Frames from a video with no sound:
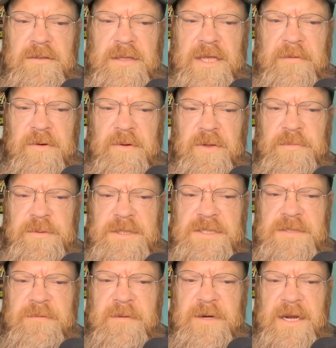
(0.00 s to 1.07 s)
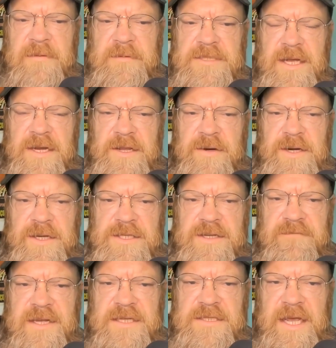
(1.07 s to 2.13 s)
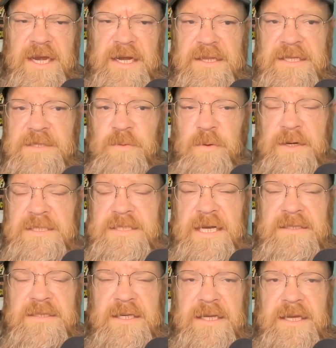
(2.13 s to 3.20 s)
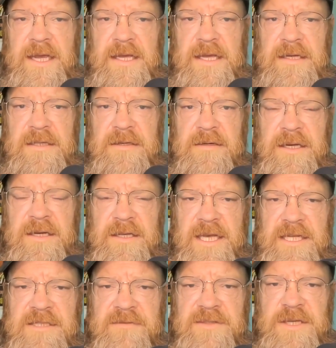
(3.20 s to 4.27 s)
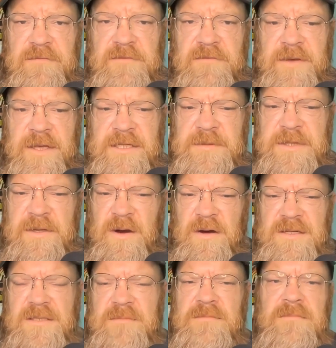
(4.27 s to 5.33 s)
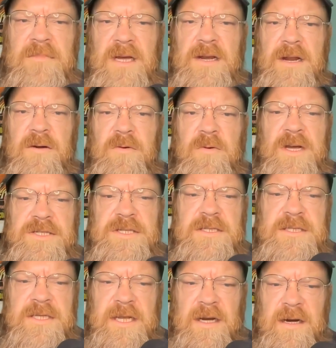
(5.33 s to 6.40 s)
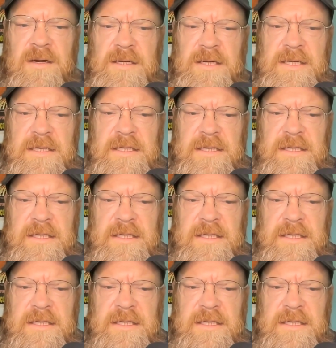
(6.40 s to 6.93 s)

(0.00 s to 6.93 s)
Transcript: The Amarillo Police Department Homicide Unit is investigating. At this point, it sounds like a clear-cut case of self-defense, but there are some unknown questions here.